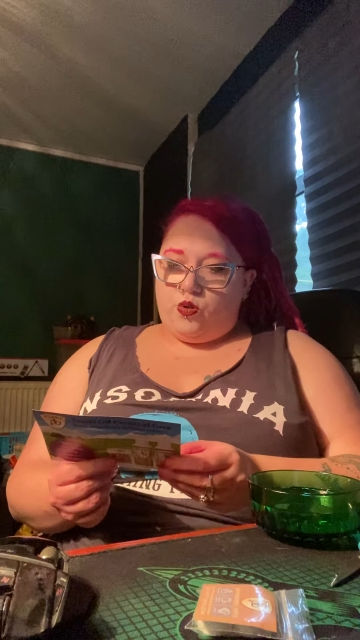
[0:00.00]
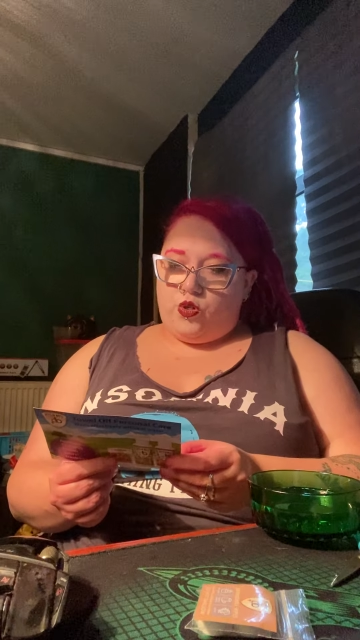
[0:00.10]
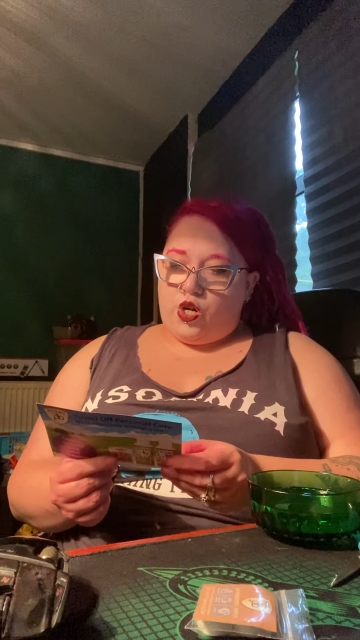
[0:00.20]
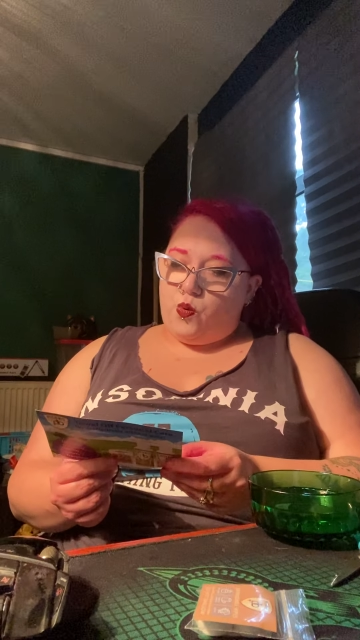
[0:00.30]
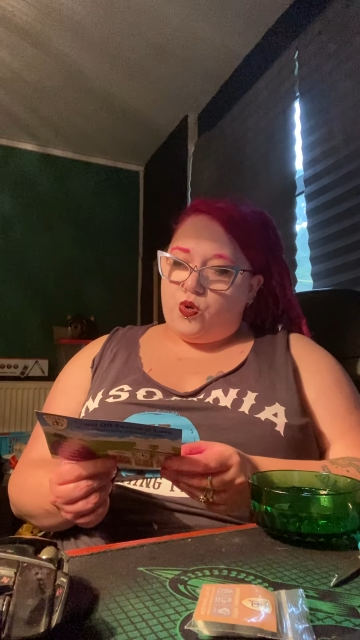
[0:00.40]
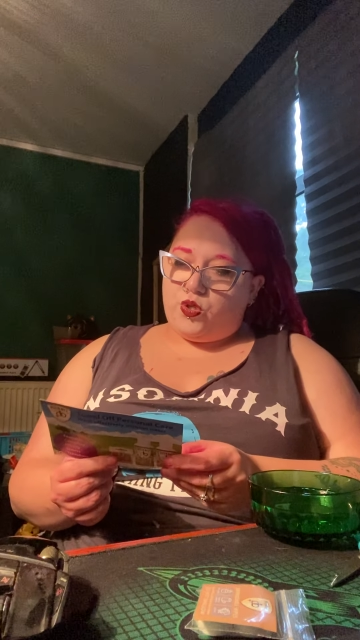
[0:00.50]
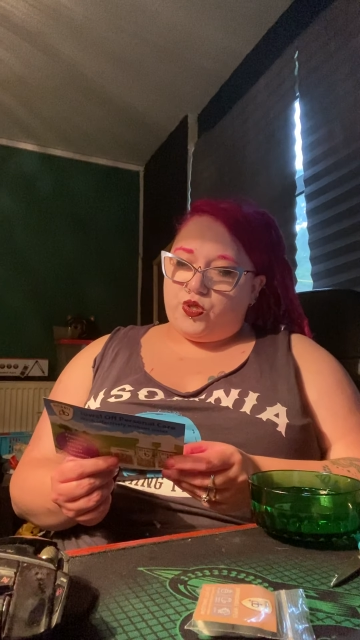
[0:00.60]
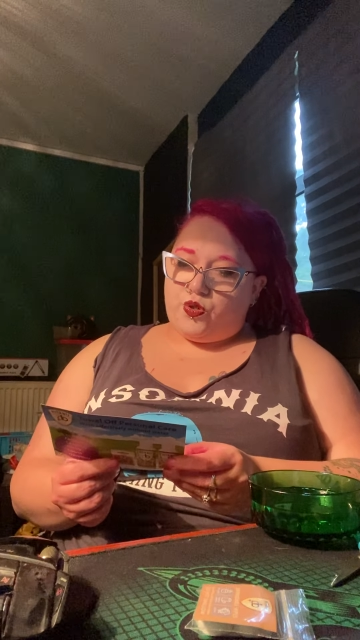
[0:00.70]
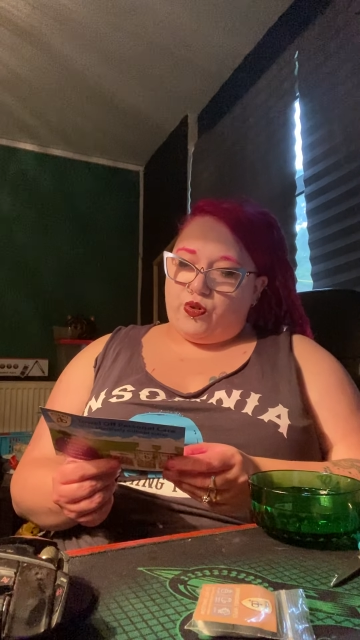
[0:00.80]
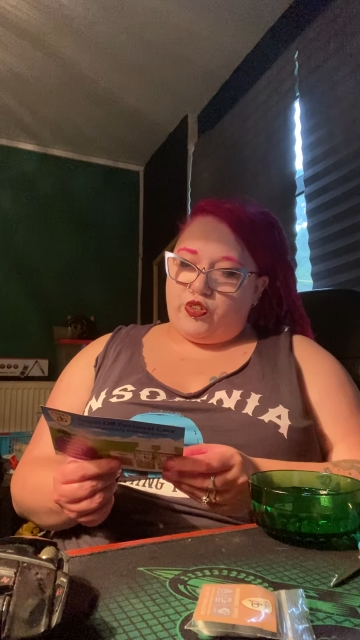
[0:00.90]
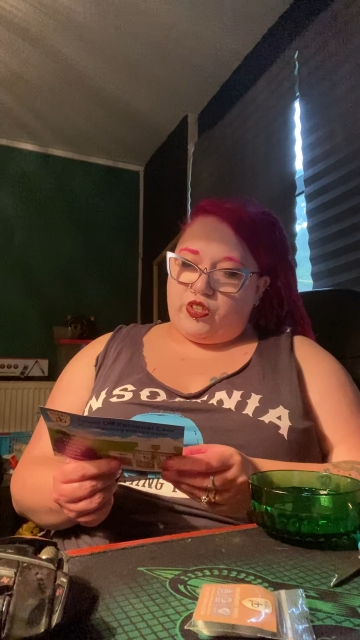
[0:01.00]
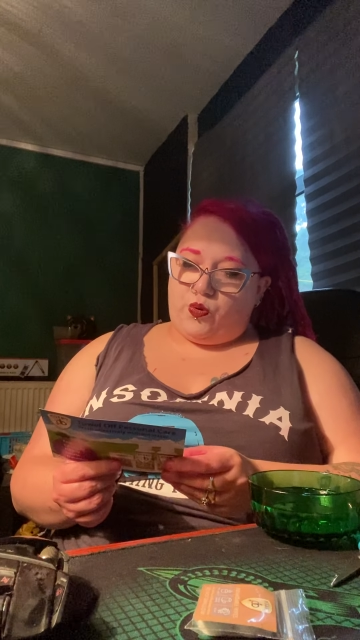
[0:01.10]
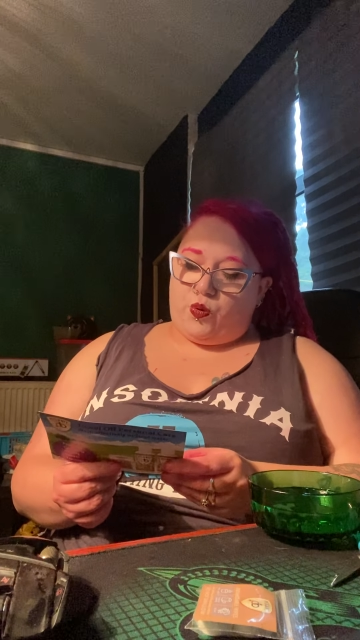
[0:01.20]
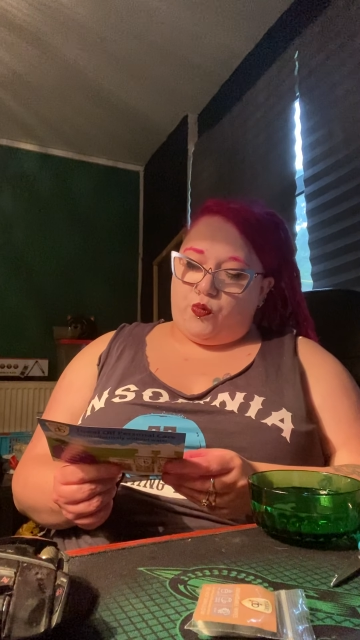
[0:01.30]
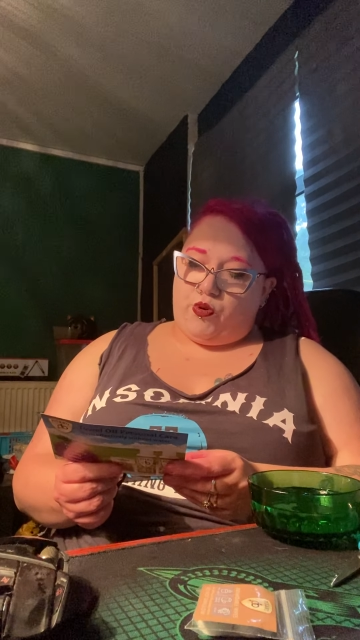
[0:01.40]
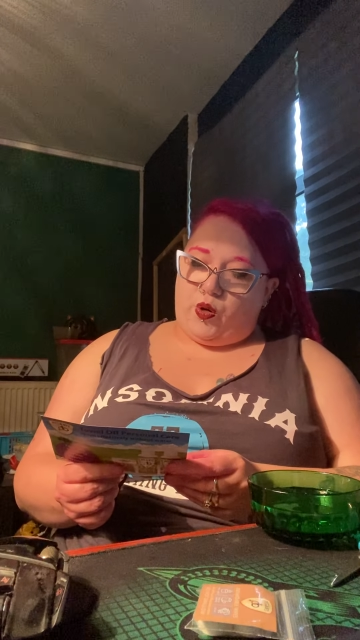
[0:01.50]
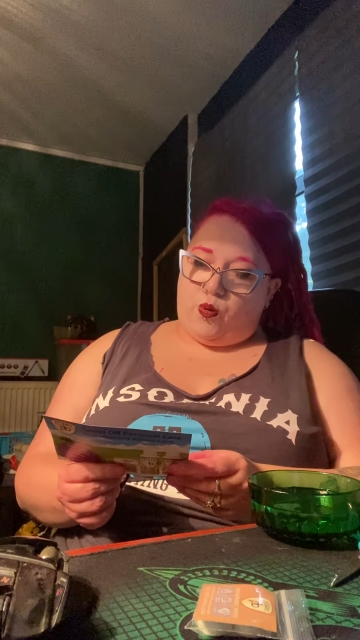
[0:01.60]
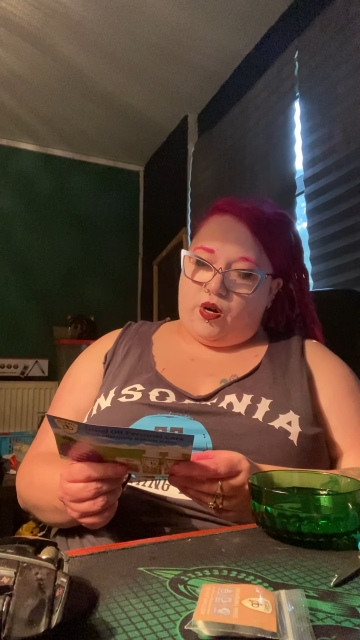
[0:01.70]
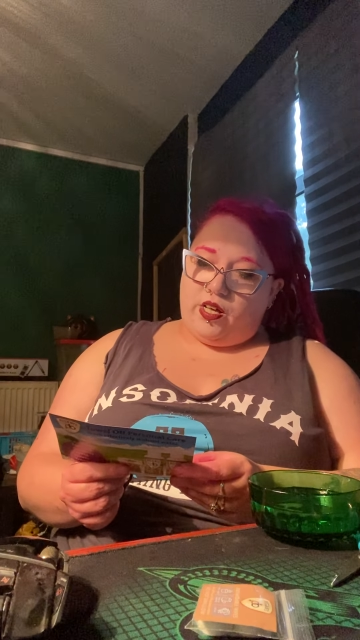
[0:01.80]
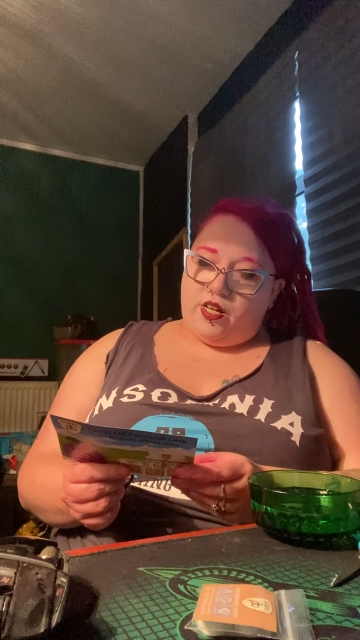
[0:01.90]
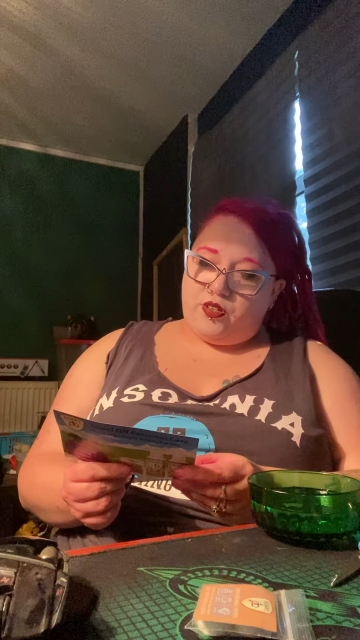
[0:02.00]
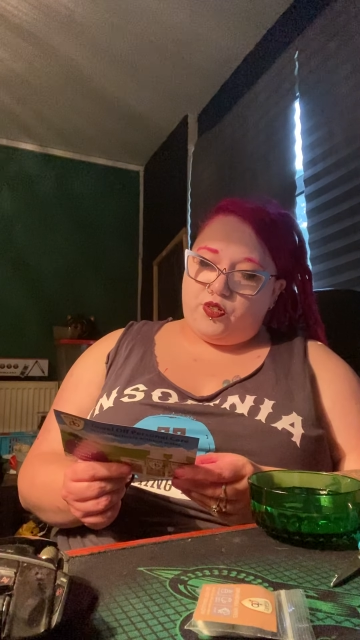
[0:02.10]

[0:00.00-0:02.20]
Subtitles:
No water or rinsing required,